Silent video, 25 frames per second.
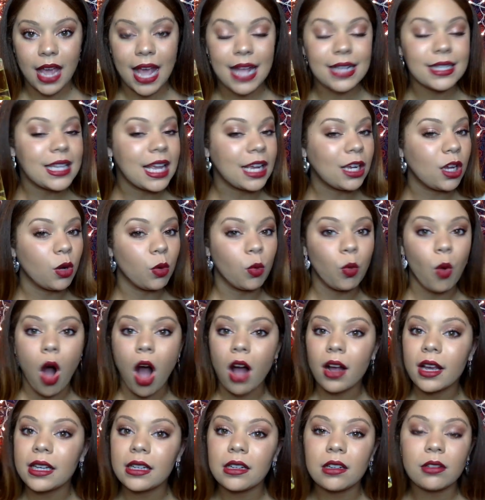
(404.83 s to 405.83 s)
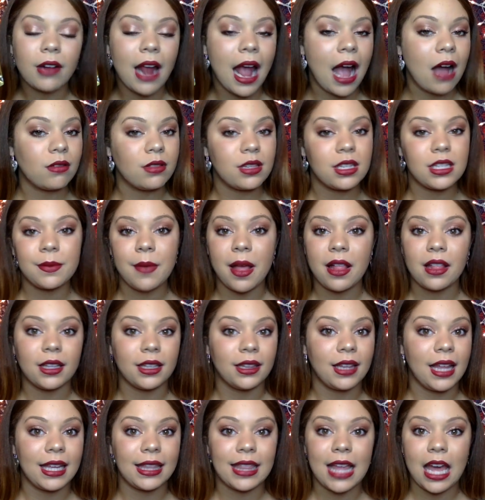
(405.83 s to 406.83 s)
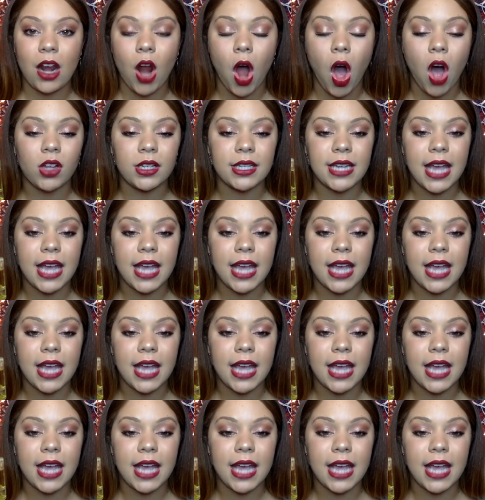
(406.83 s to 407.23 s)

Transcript: It's like you're walking around smelling like that all